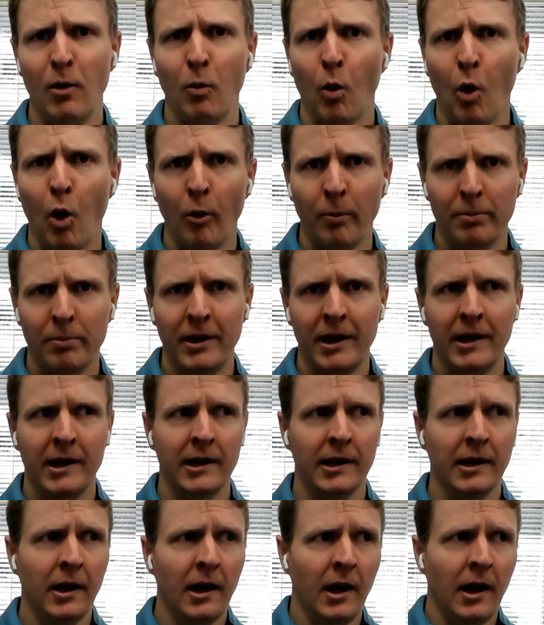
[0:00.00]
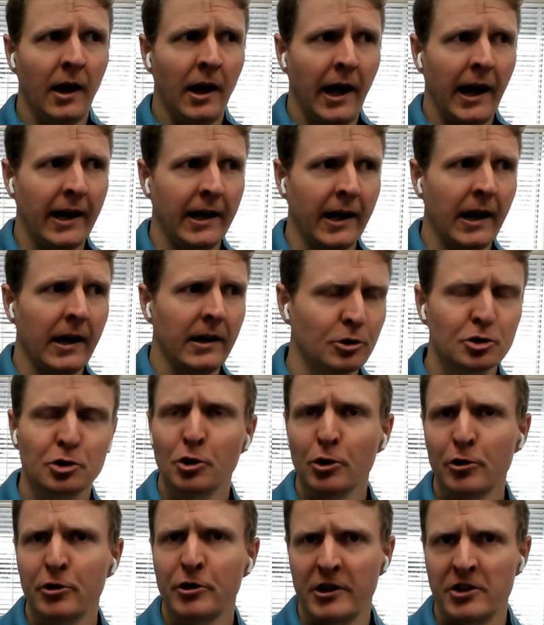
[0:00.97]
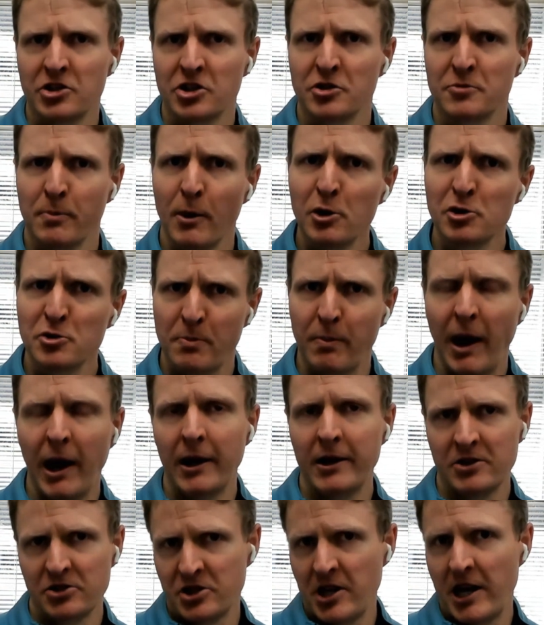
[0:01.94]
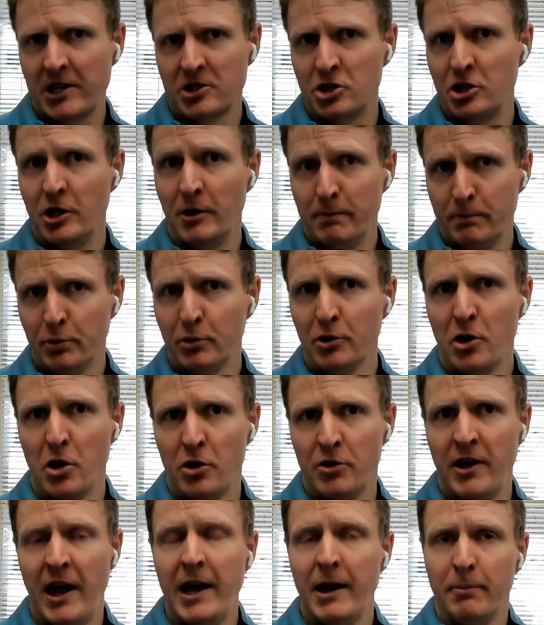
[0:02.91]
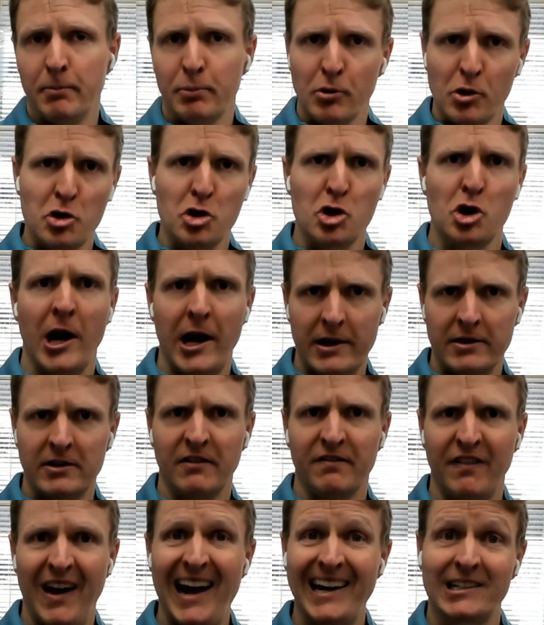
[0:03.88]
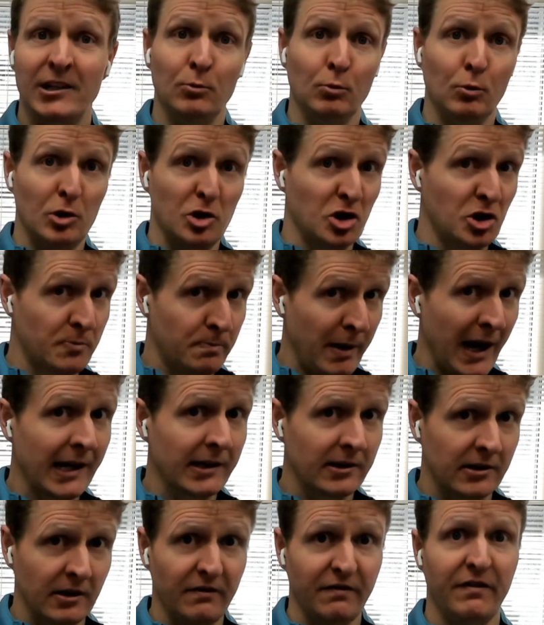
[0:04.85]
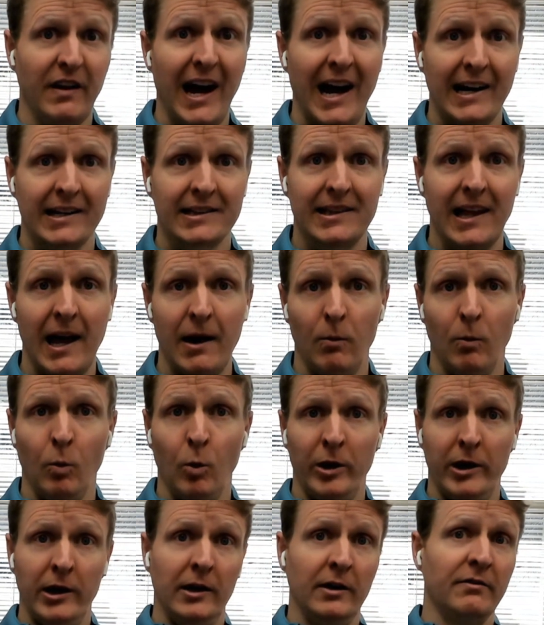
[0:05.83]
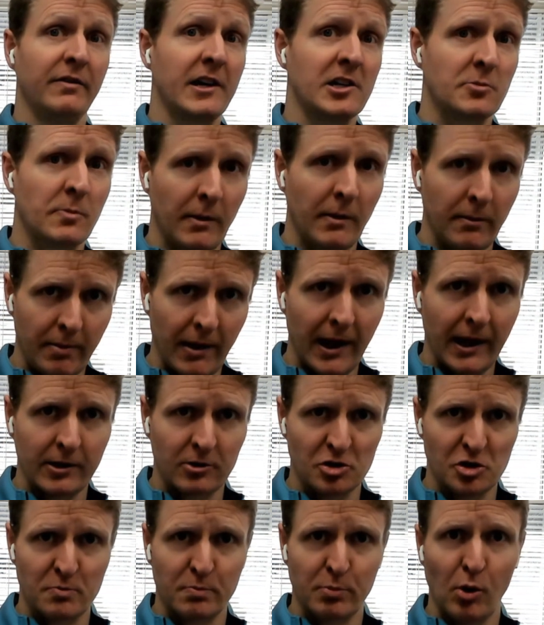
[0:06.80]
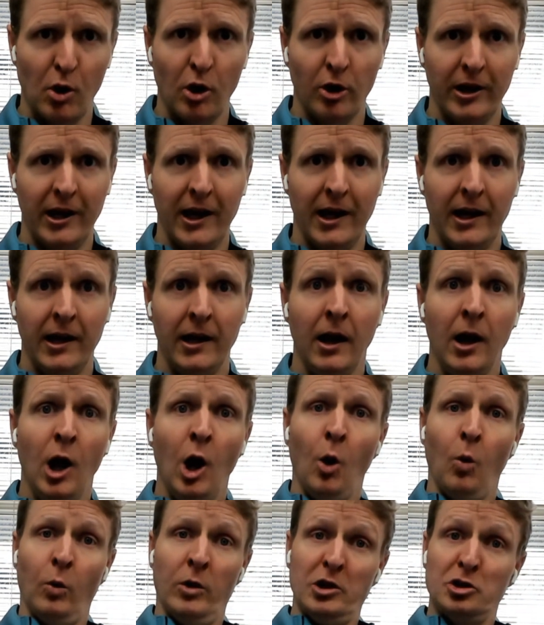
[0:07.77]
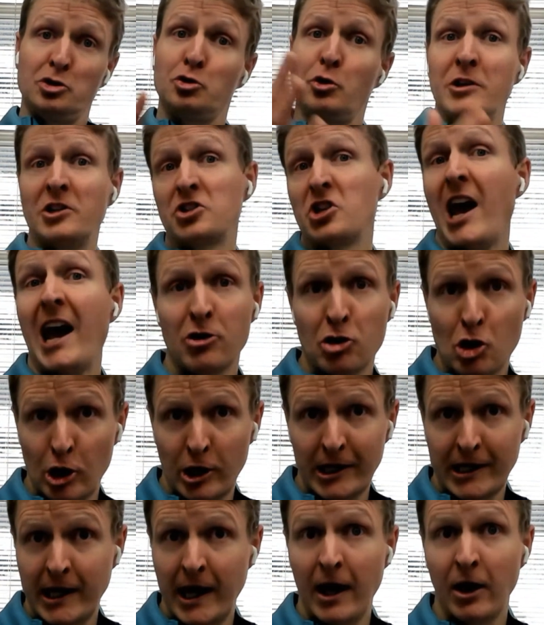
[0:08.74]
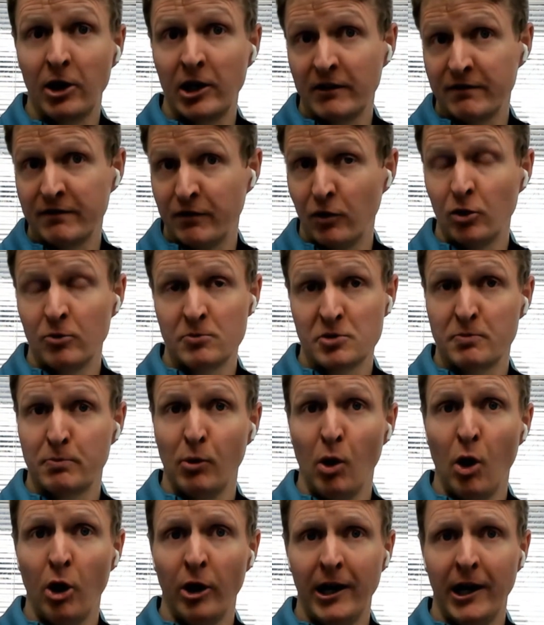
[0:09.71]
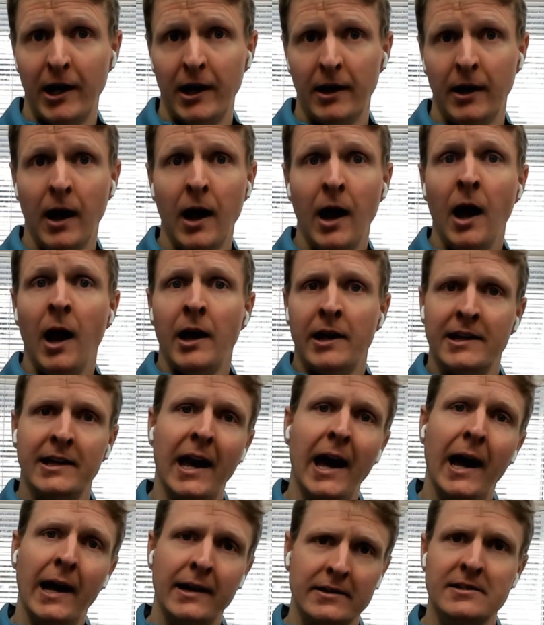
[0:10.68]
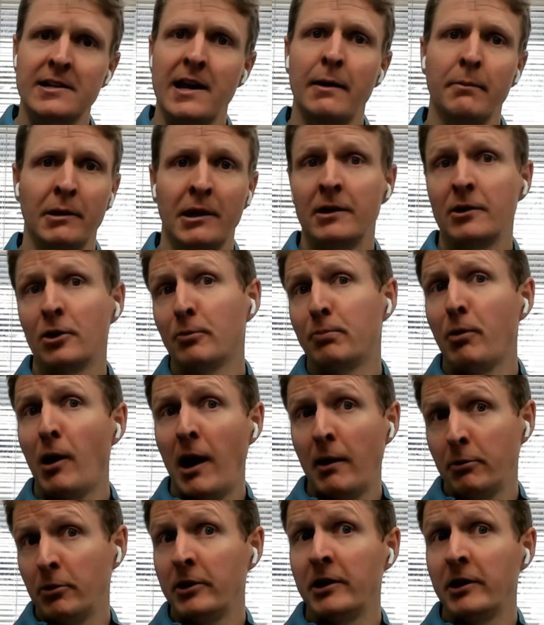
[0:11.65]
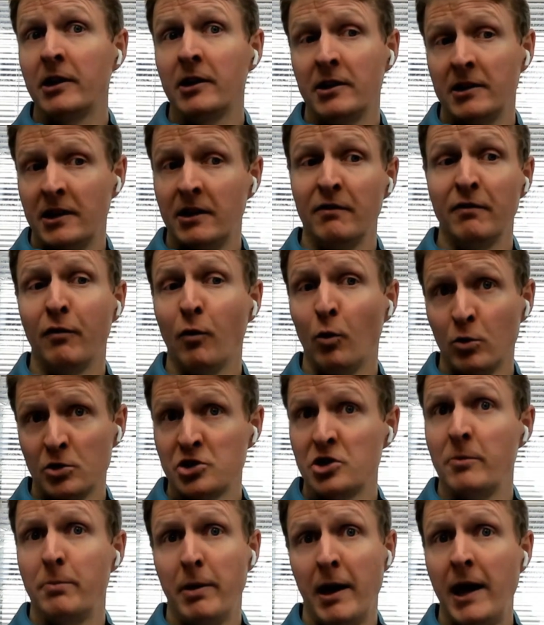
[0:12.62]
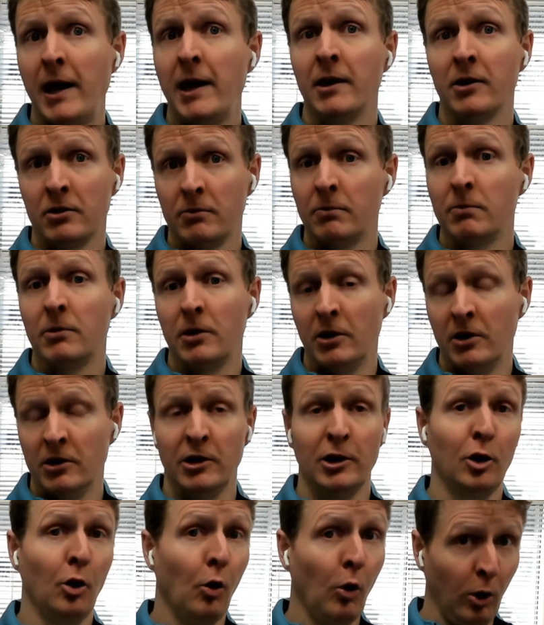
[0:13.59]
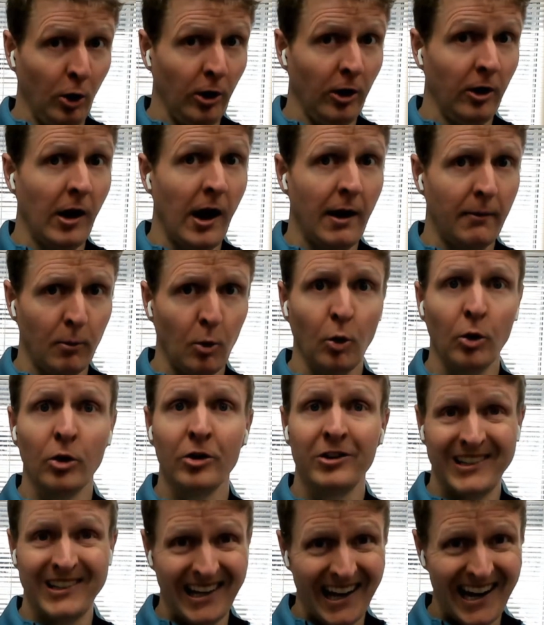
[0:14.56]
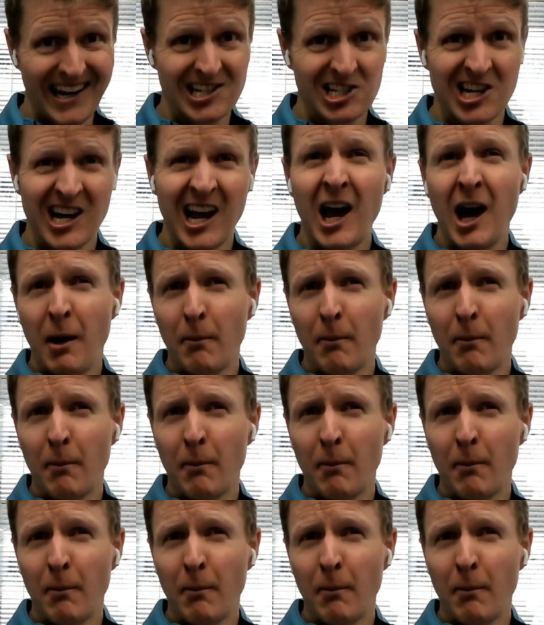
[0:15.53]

They won't be. And the truth is most buyers actually they appreciate the fact and respect the fact that when an investment banker's brought in, when a transaction accounting firm's brought in, yeah, does that mean they're probably going to get forced to pay a little or a lot more? Yes.